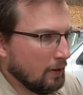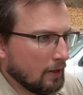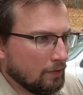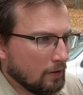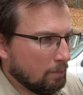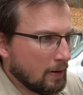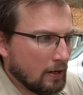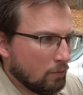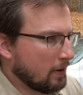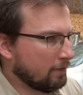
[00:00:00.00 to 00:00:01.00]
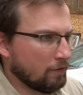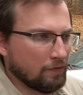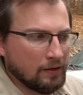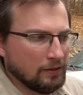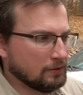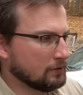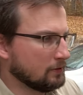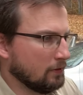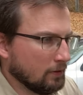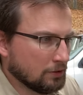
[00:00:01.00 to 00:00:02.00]
and then pay whatever fees
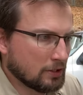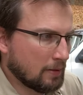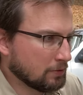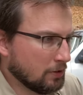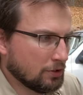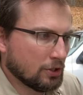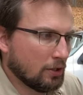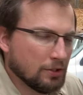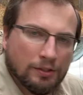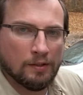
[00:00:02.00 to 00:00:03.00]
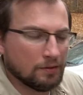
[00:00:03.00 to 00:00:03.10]
the shop's going to charge you